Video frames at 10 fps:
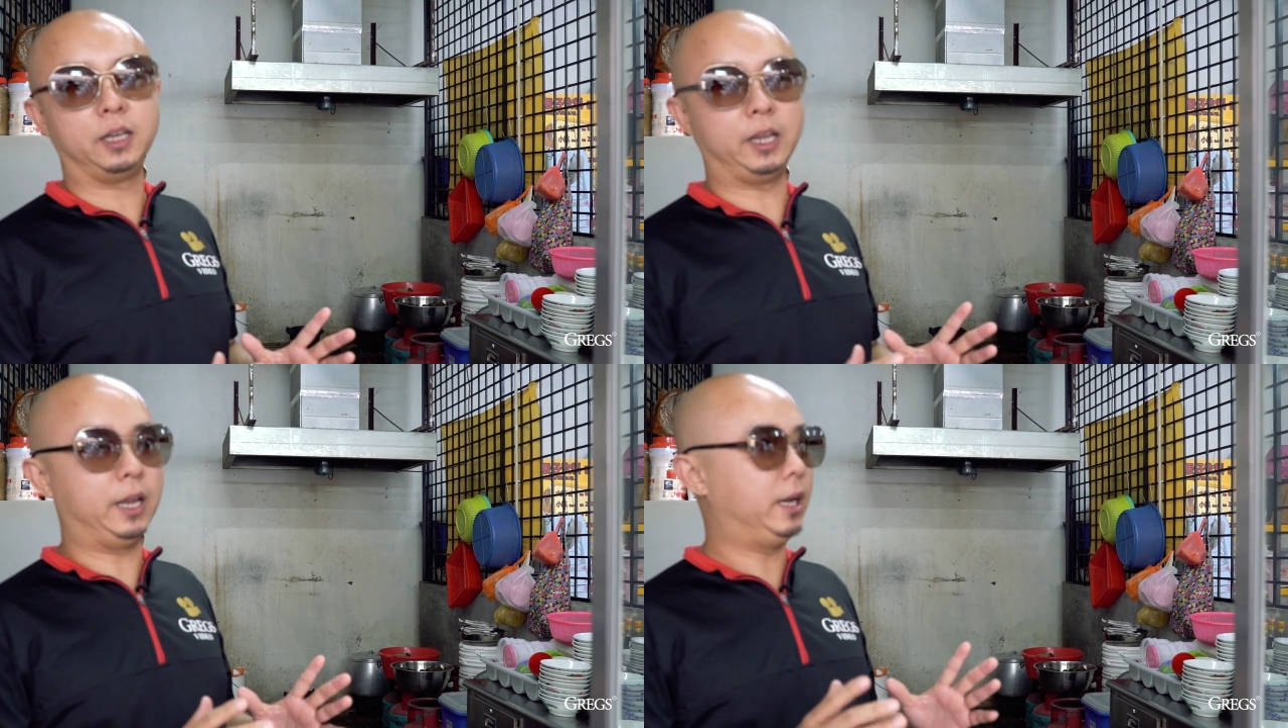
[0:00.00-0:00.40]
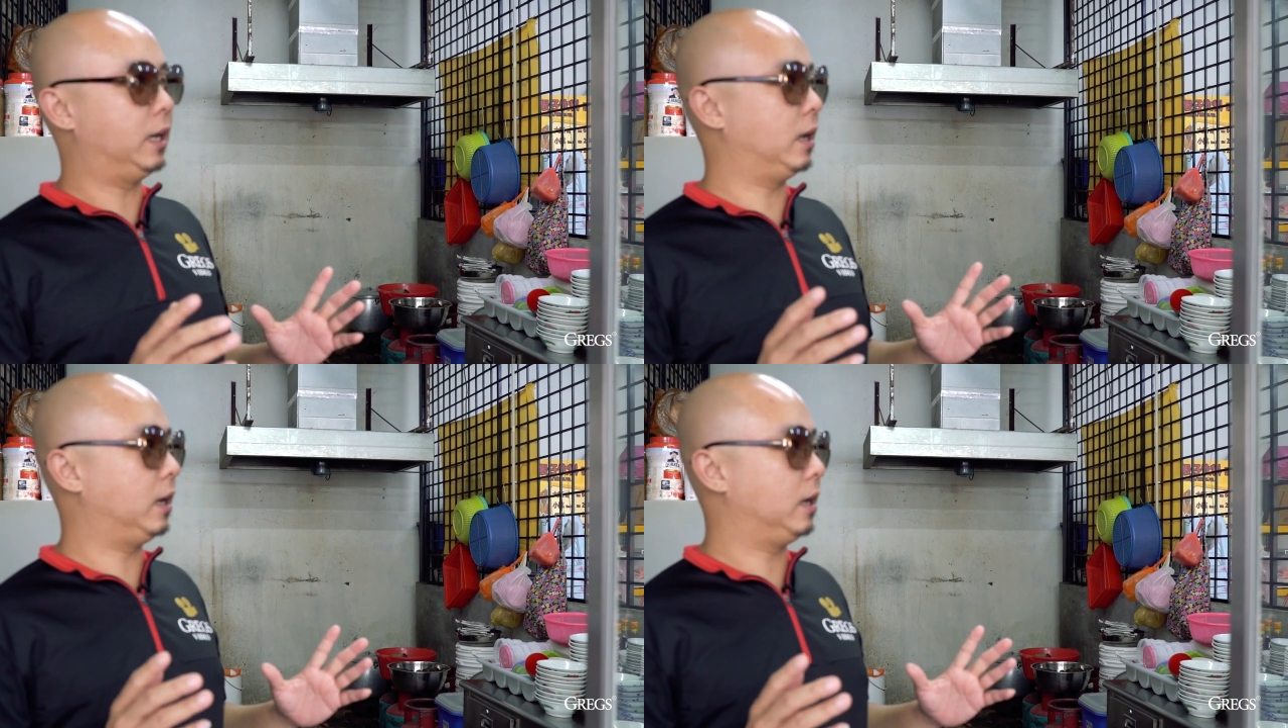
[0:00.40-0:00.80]
in
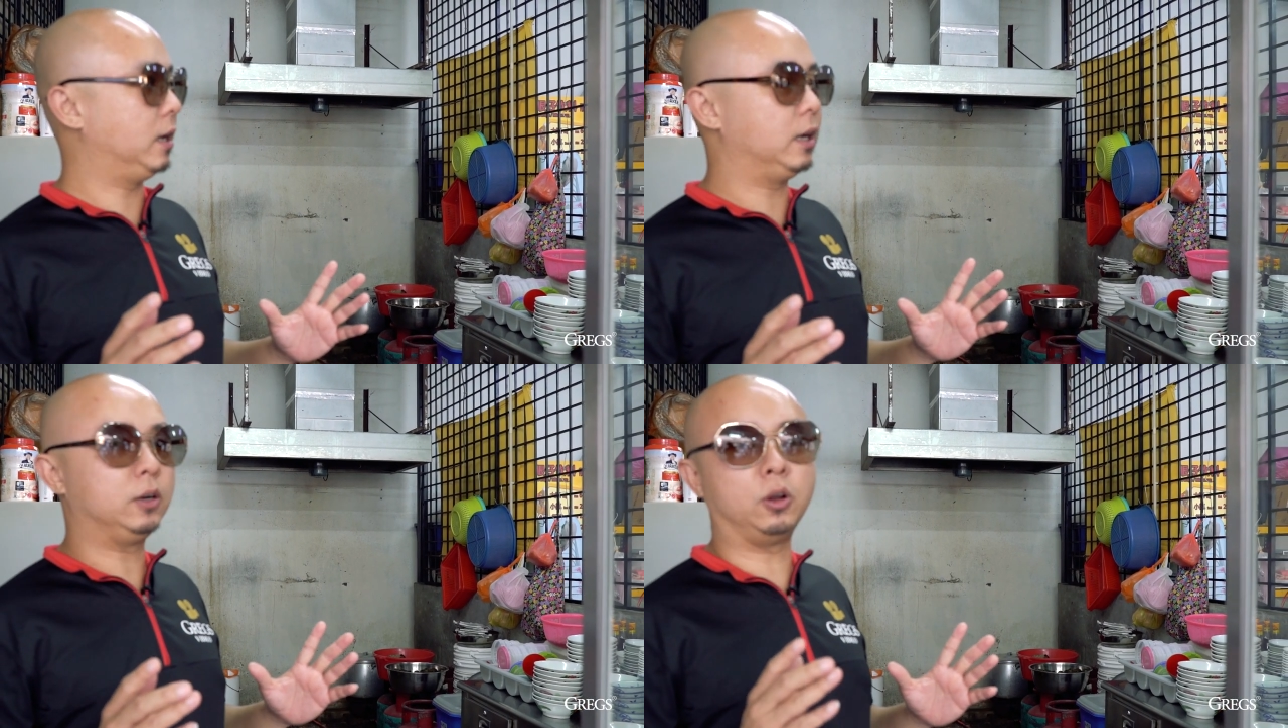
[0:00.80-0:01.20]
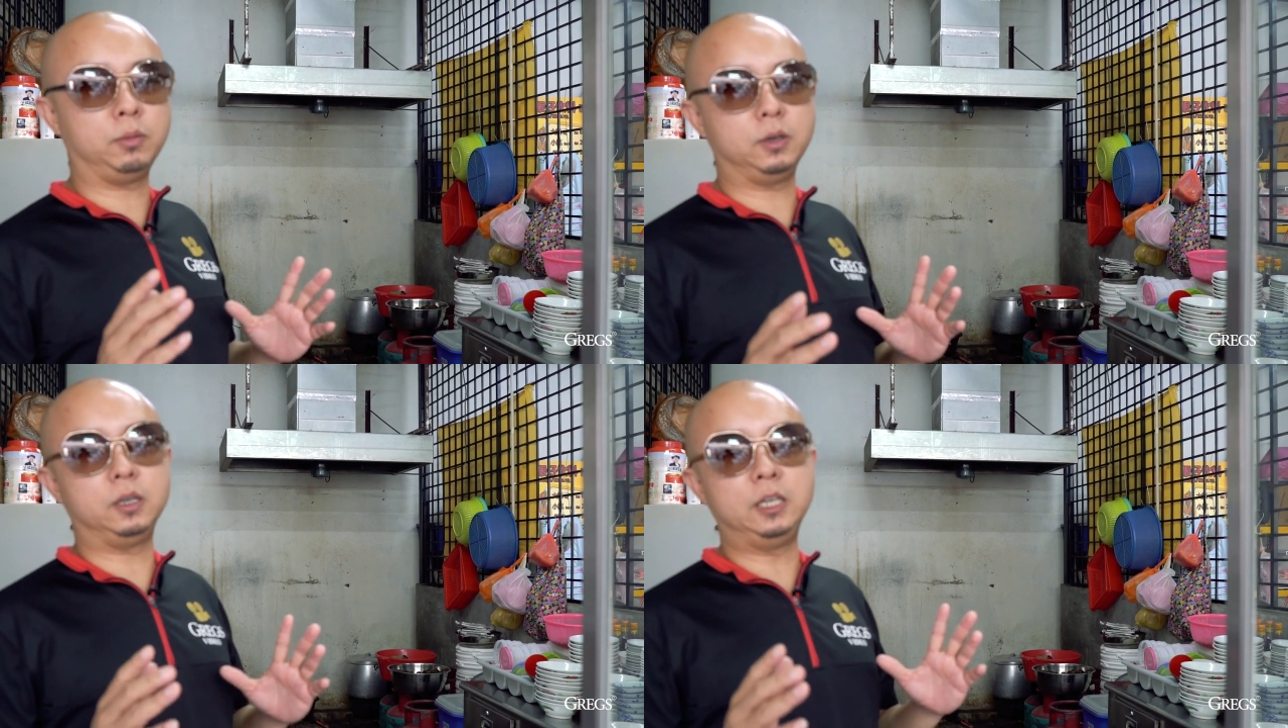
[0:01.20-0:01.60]
not
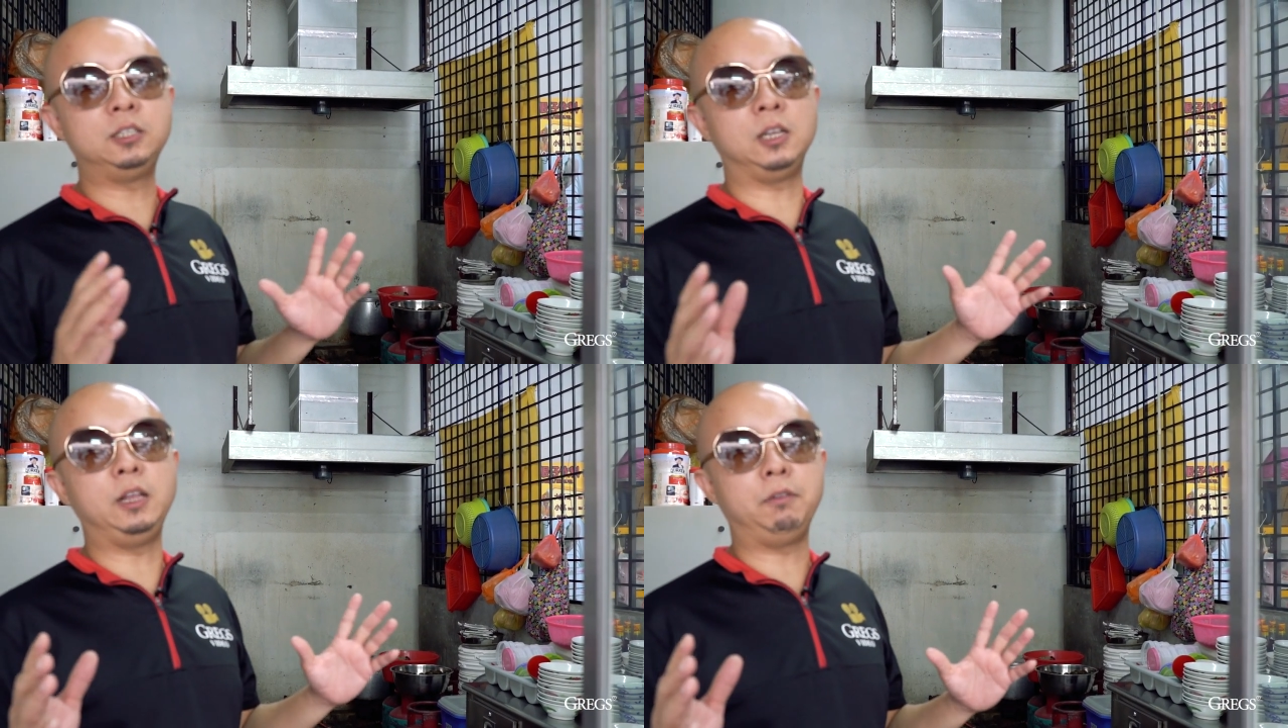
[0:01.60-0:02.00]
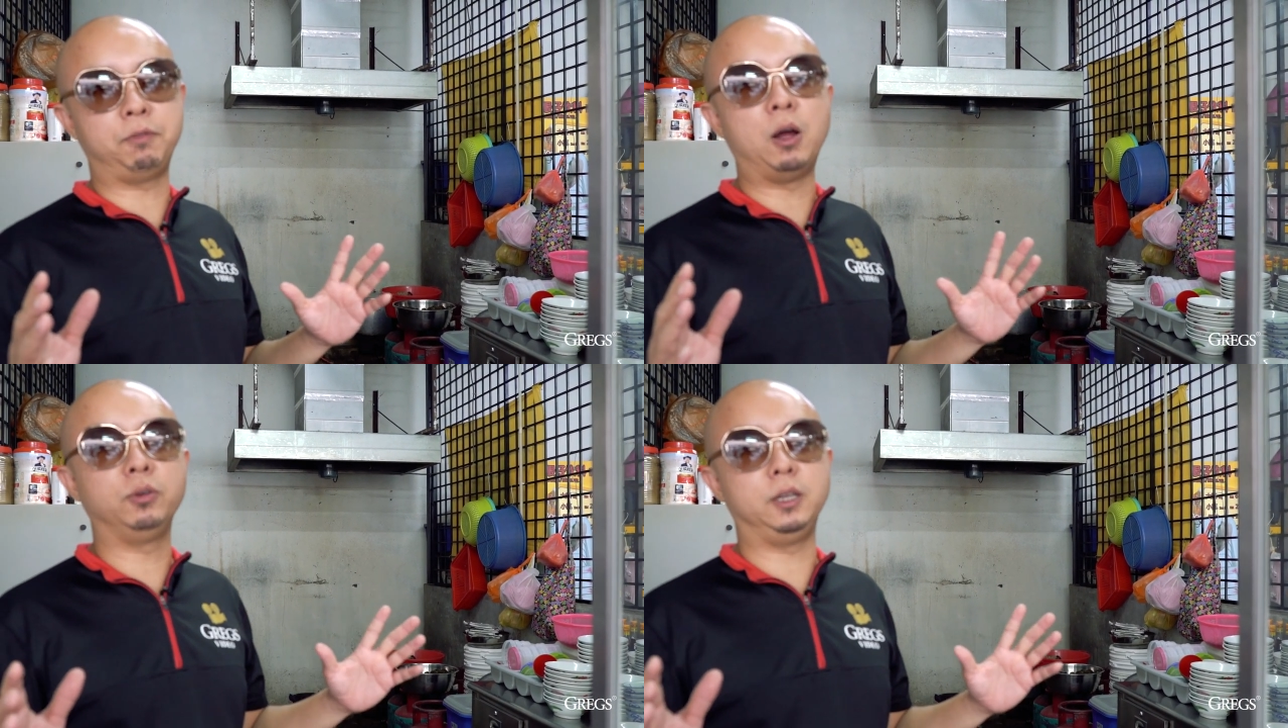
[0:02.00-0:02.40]
easily
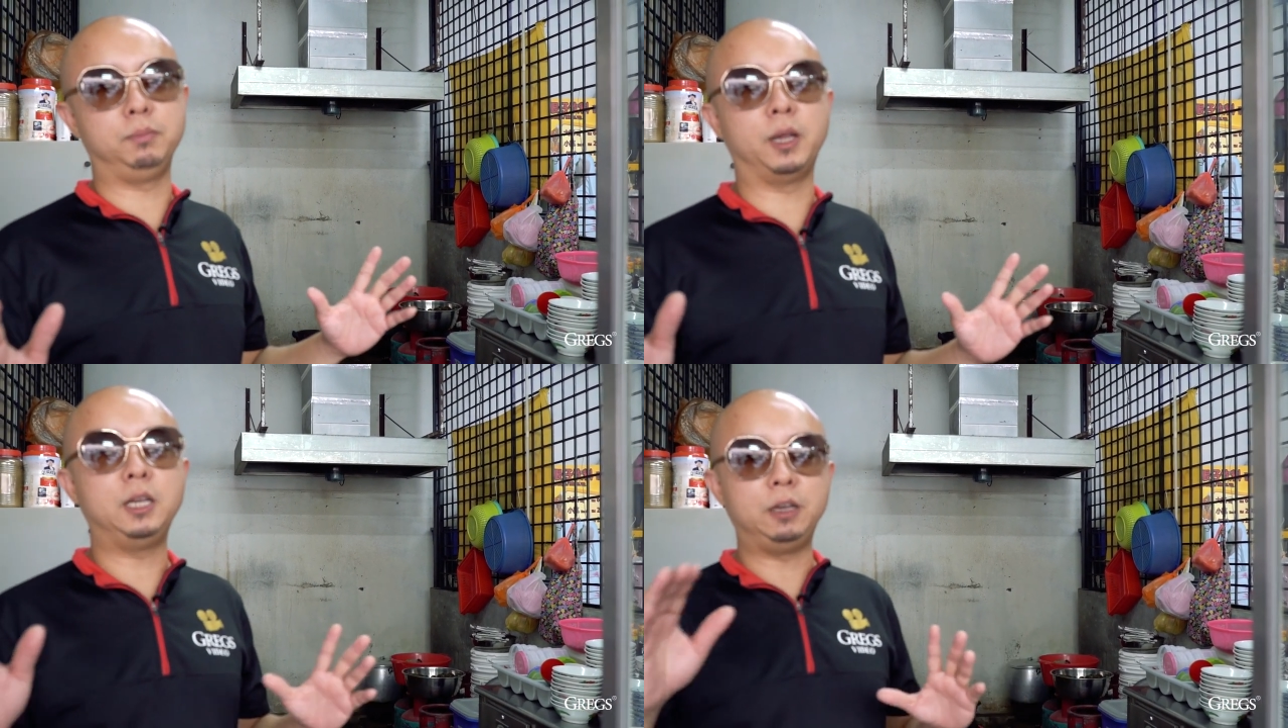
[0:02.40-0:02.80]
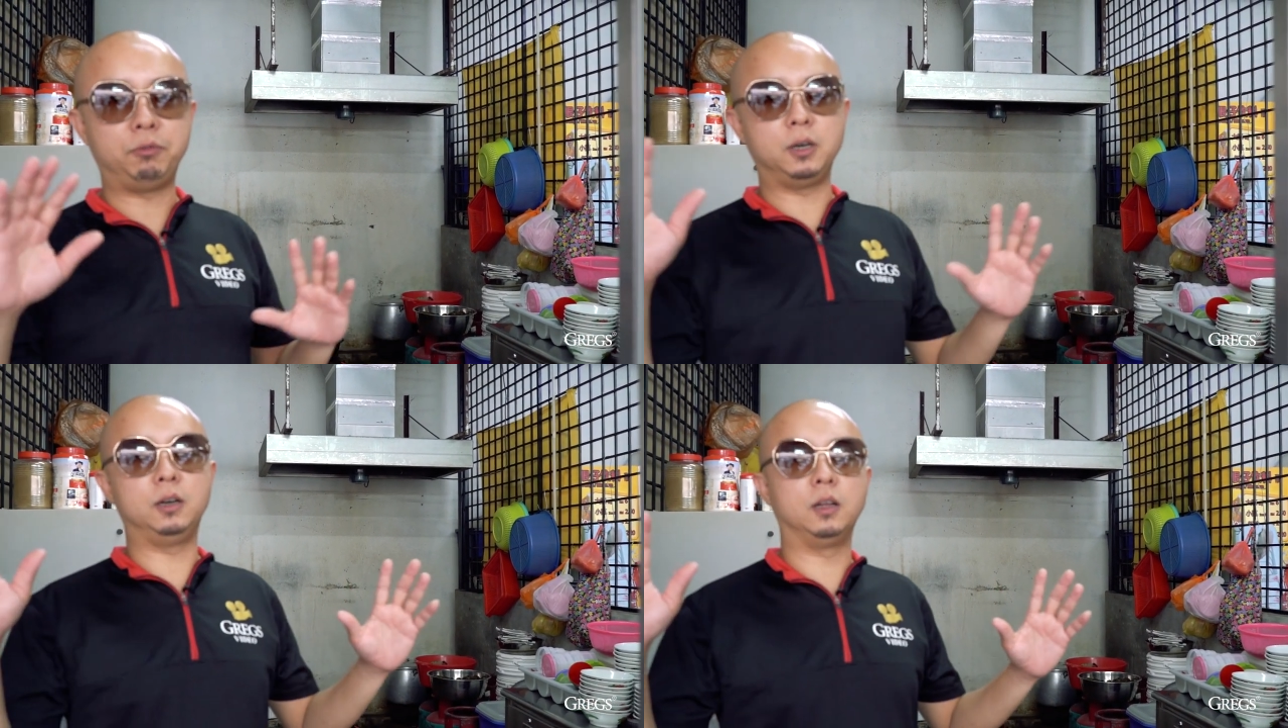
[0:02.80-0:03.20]
found in many
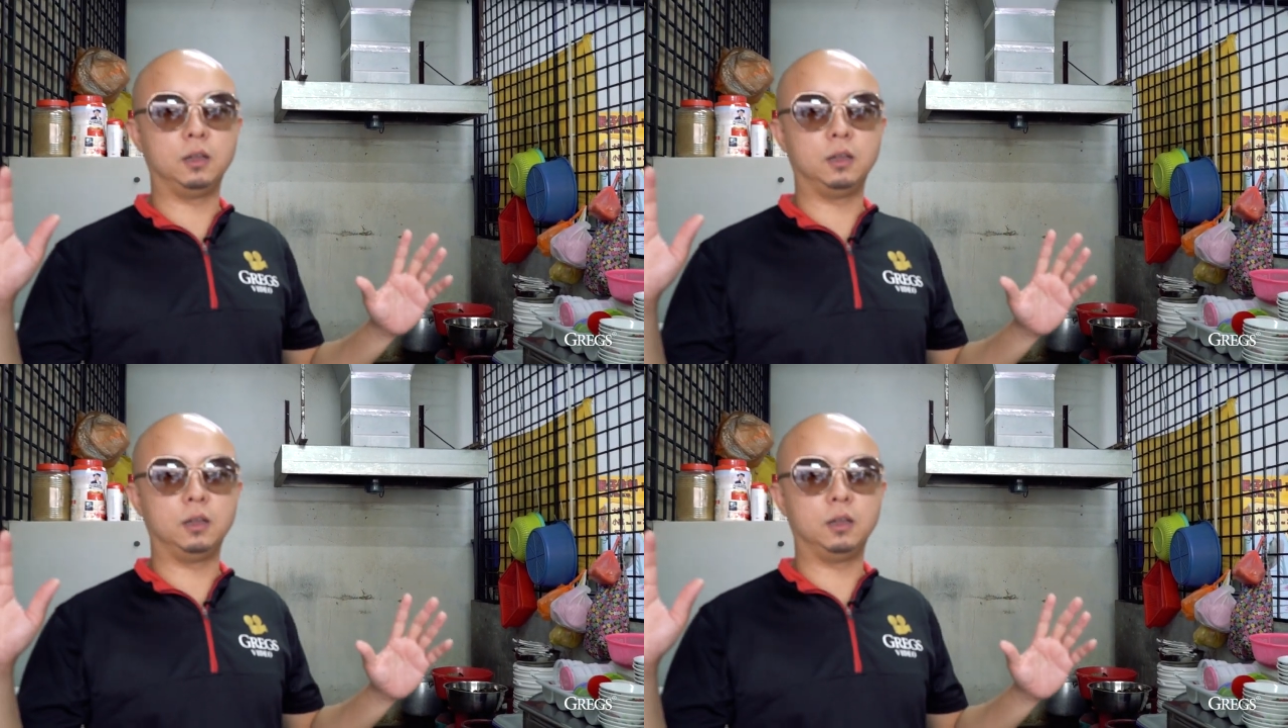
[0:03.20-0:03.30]
different